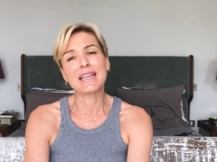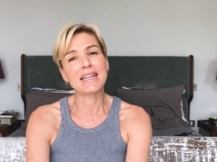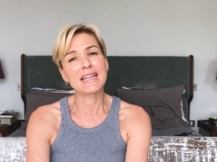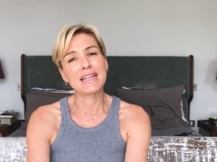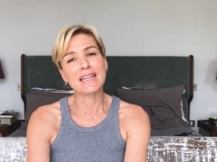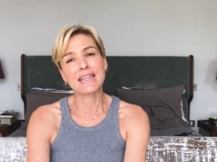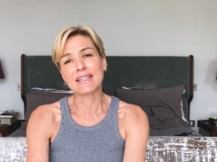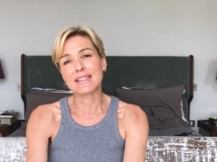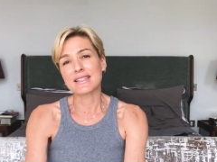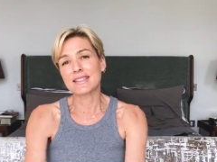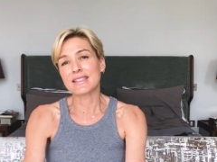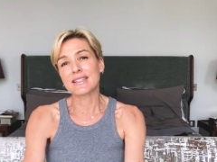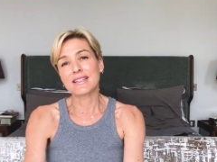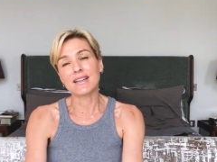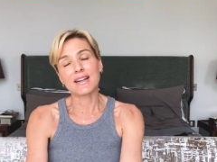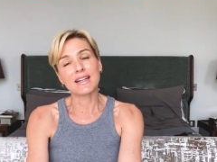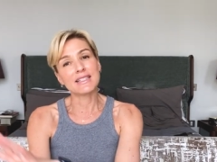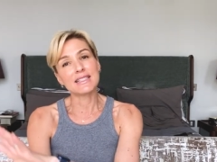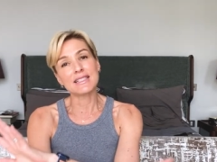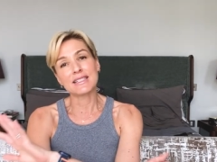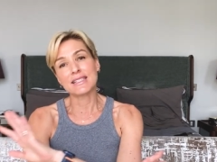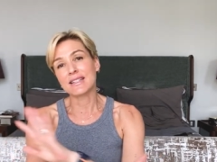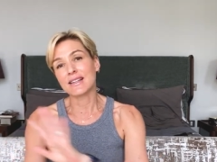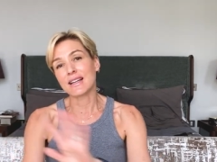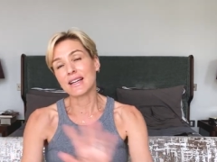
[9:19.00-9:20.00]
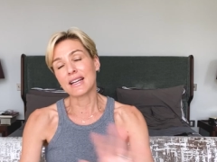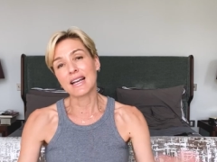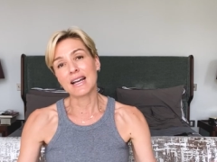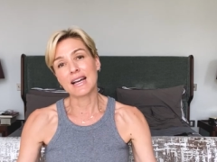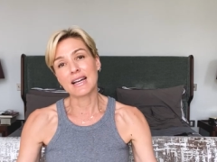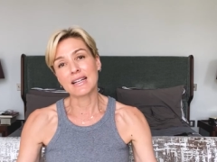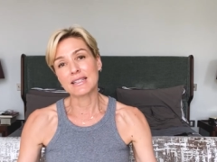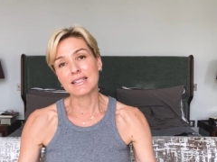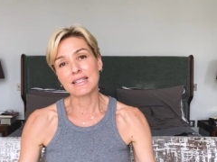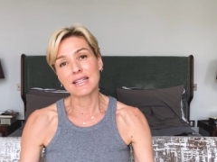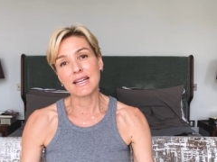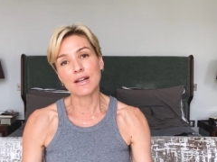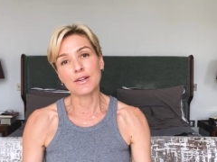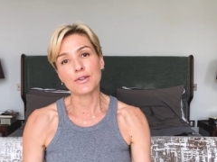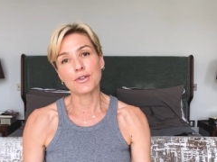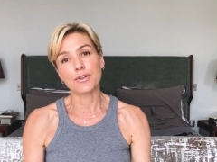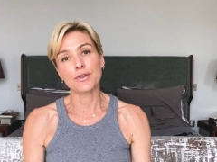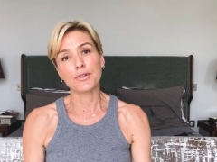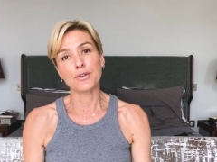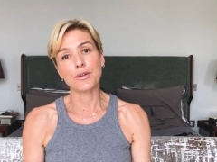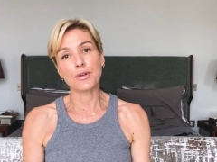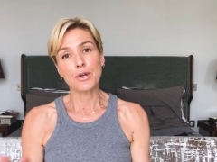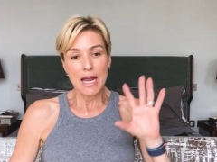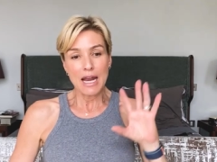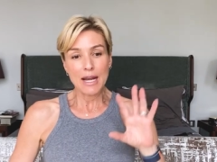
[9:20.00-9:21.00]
knees, I just, I can't tell you.